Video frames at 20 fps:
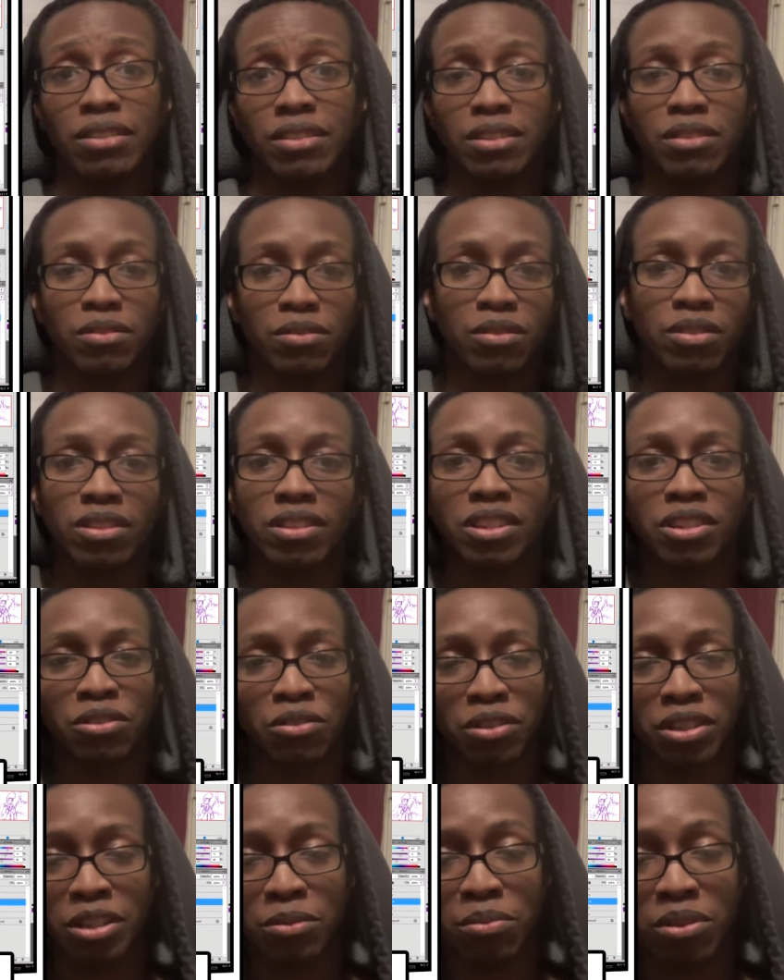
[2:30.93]
He
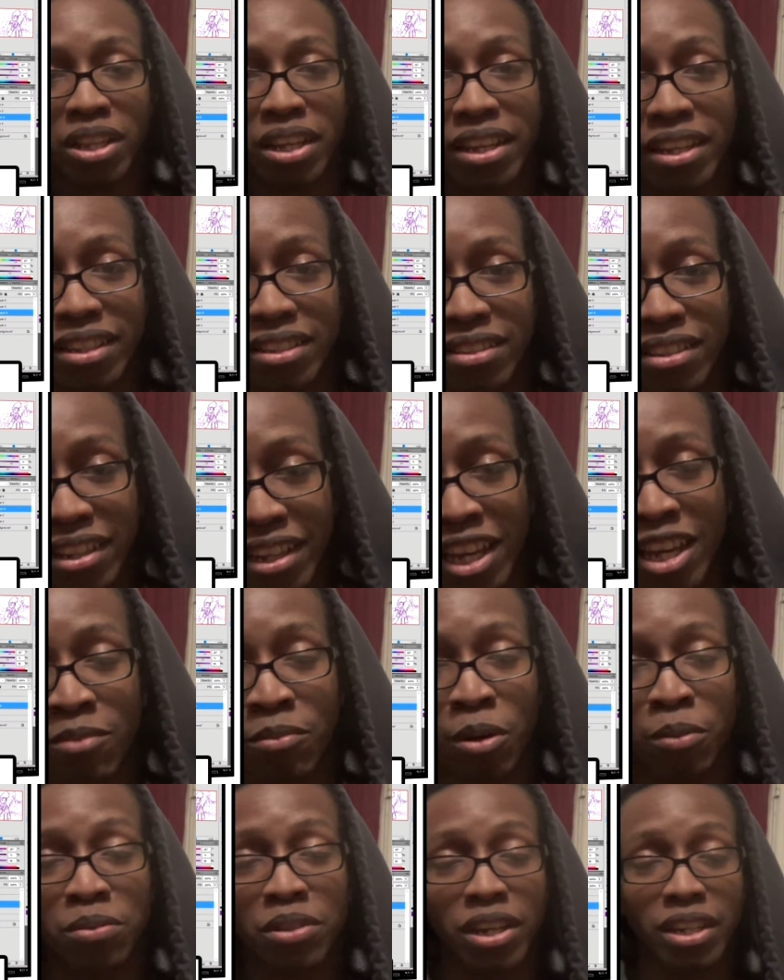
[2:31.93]
literally plays the game
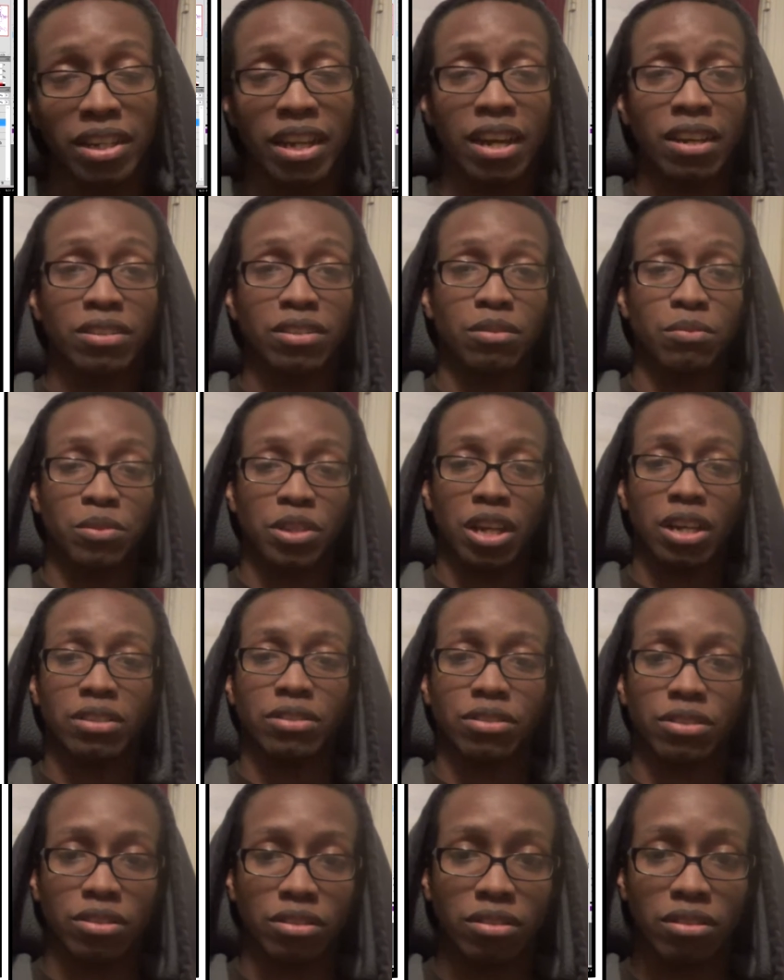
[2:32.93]
upside down
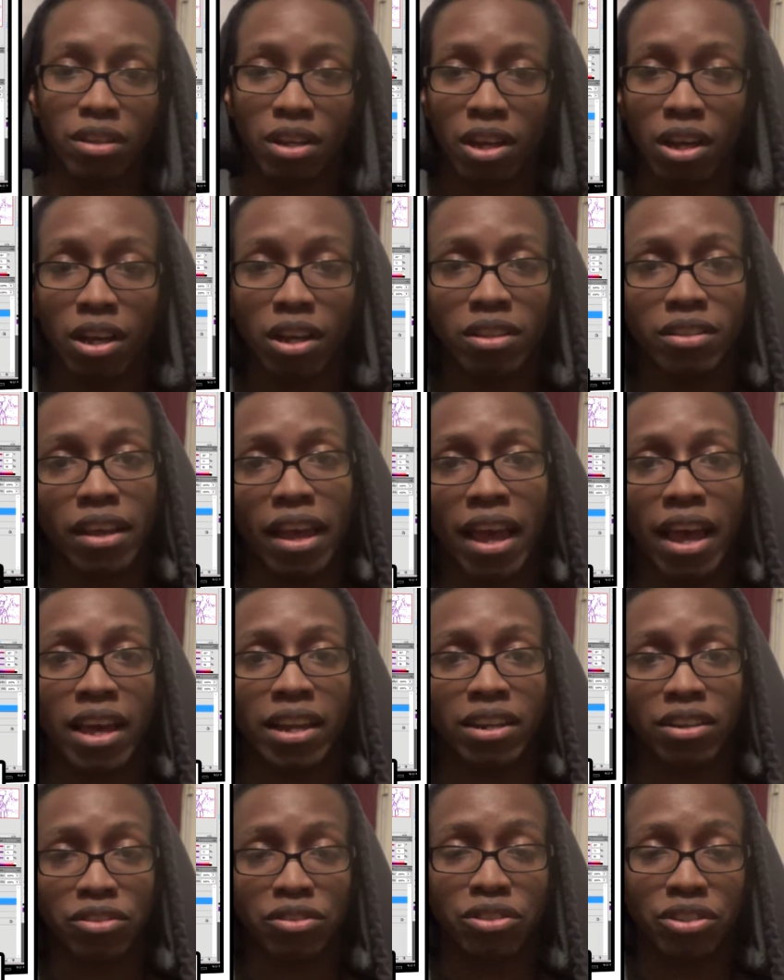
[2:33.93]
sometimes, just to add
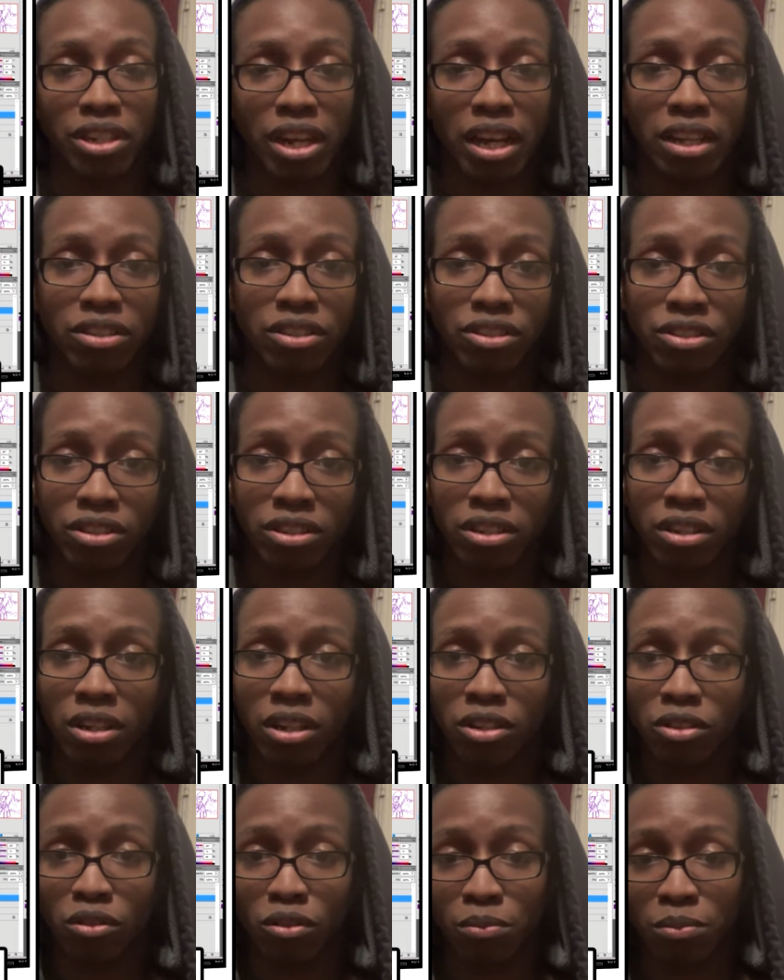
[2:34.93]
extra challenge
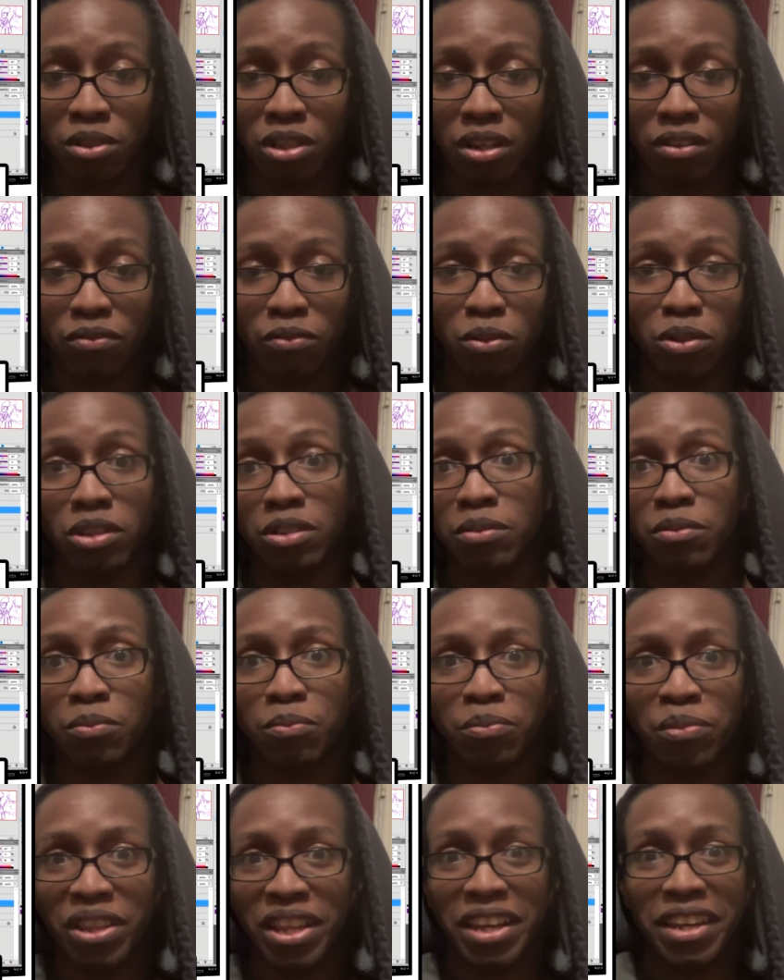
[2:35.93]
to himself when he's
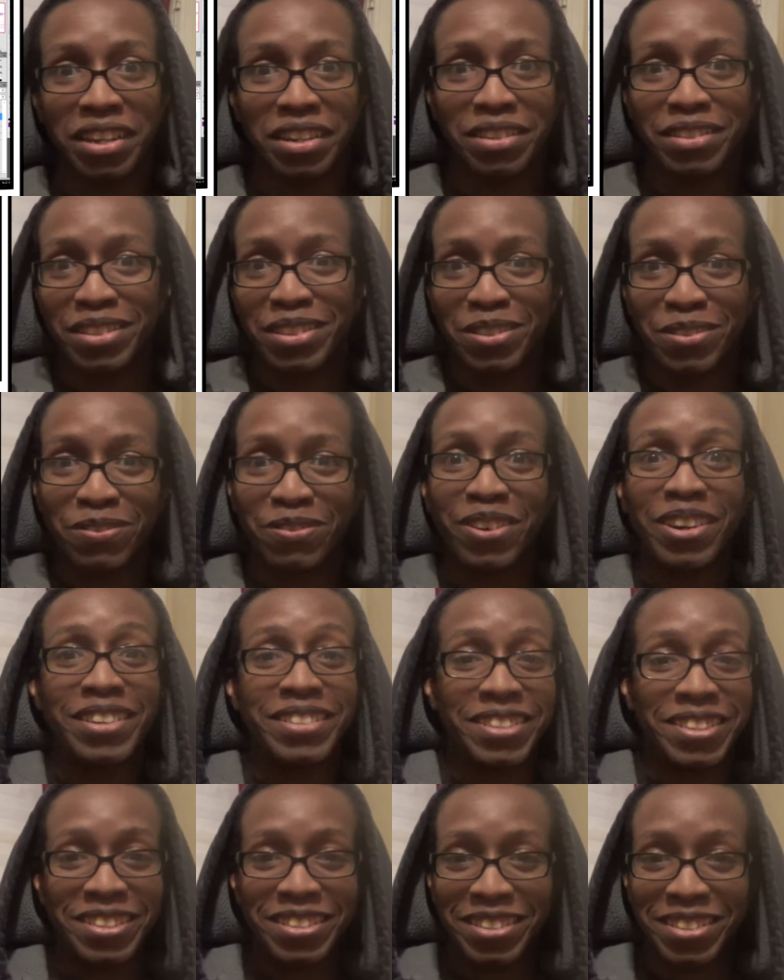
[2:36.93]
playing his little
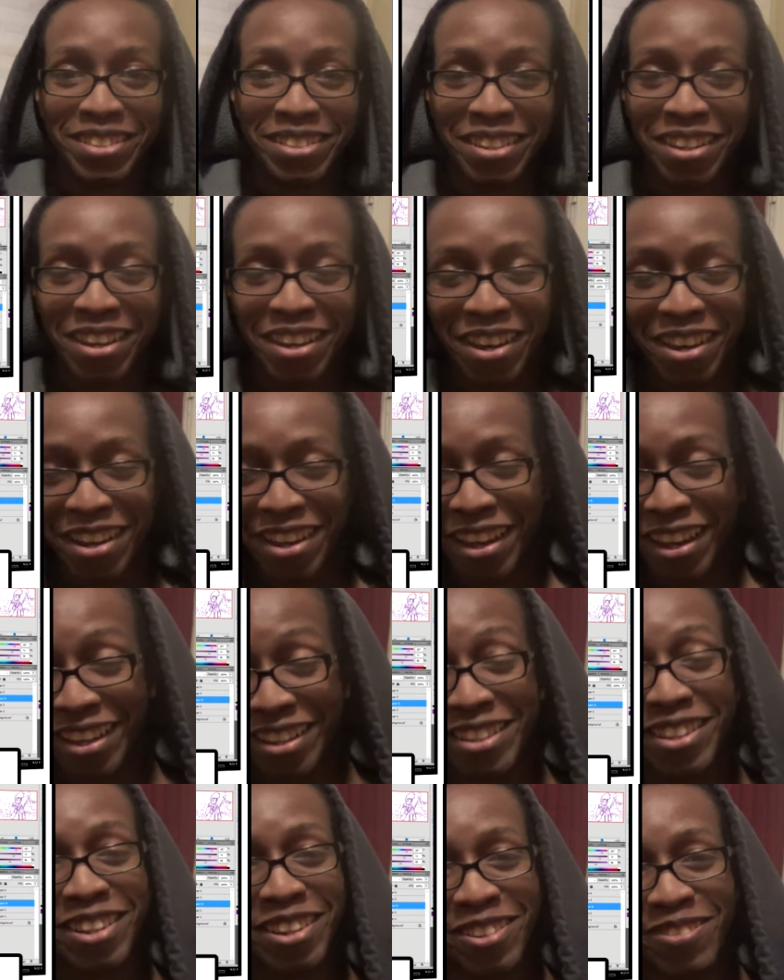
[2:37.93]
friends
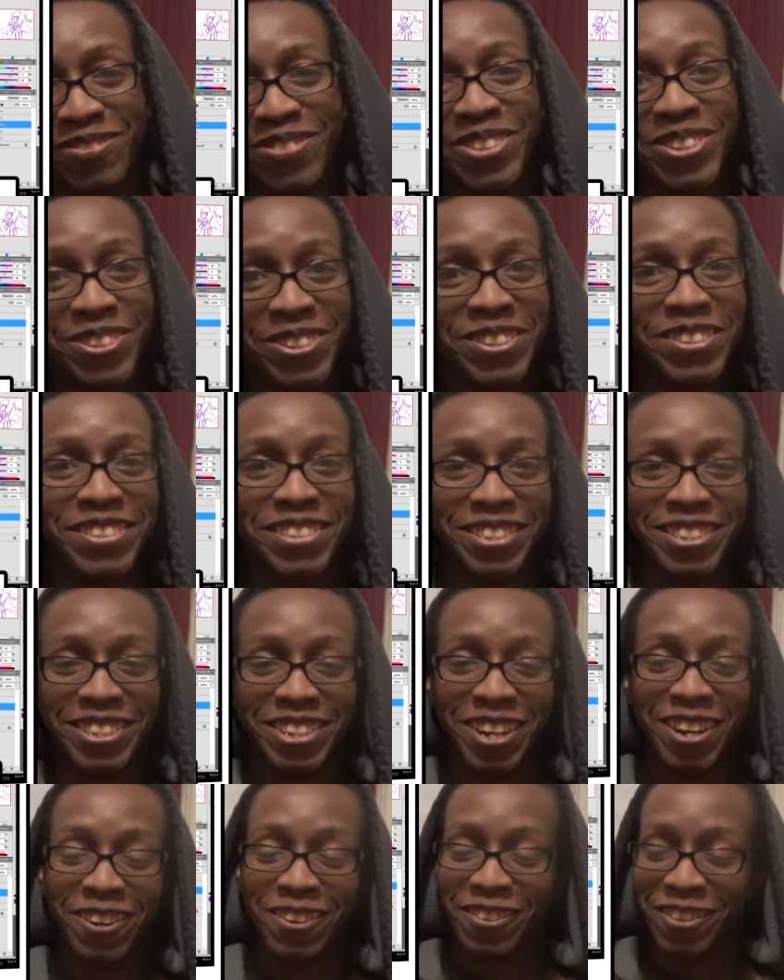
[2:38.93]
and the computers, you
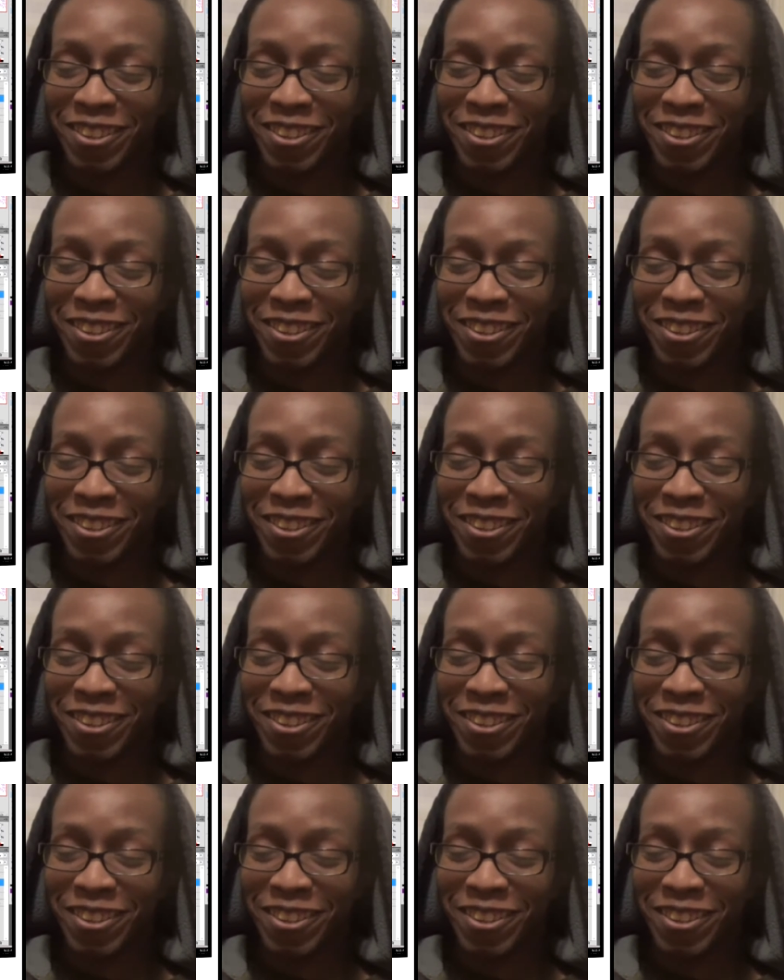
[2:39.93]
know.